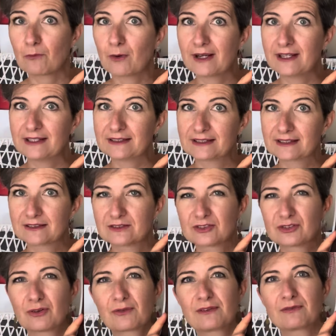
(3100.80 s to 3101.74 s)
when it,
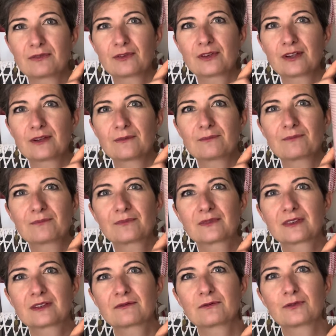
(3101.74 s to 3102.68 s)
sorry for the
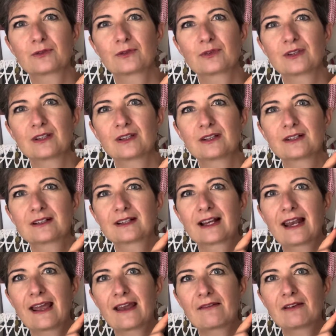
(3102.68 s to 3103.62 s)
for the
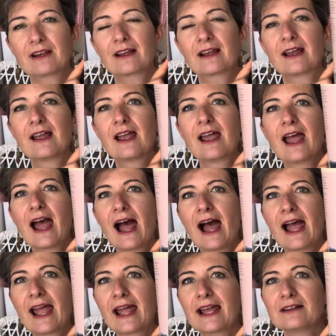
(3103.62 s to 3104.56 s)
glaring.
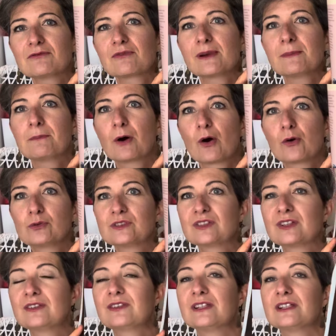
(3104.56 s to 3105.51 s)
I had
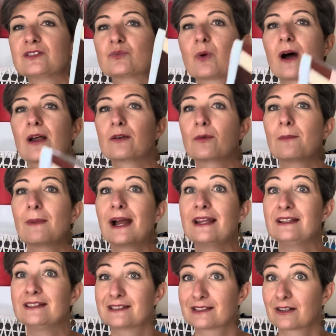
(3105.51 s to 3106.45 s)
reposted this one on my
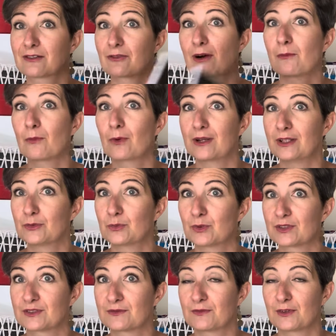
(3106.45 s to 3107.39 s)
Instagram when it
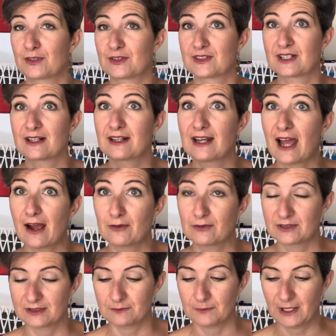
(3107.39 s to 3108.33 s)
was first
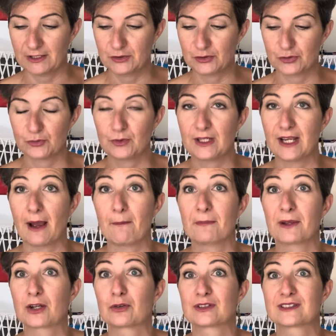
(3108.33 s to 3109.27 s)
announced by Julia
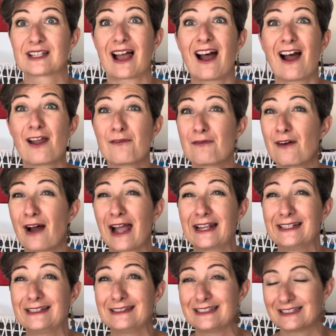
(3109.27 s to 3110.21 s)
because I
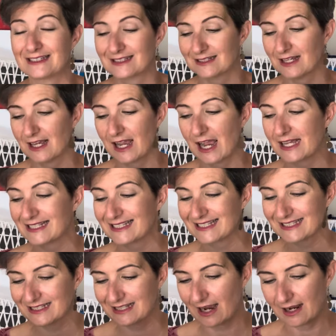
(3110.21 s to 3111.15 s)
find it
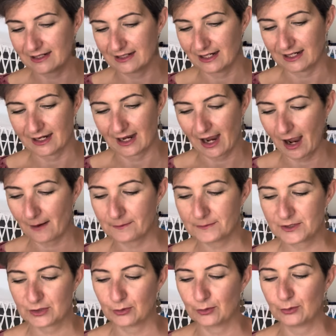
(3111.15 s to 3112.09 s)
stunning,
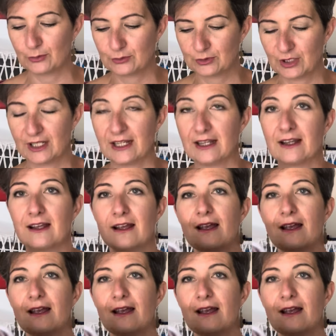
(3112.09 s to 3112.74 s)
absolutely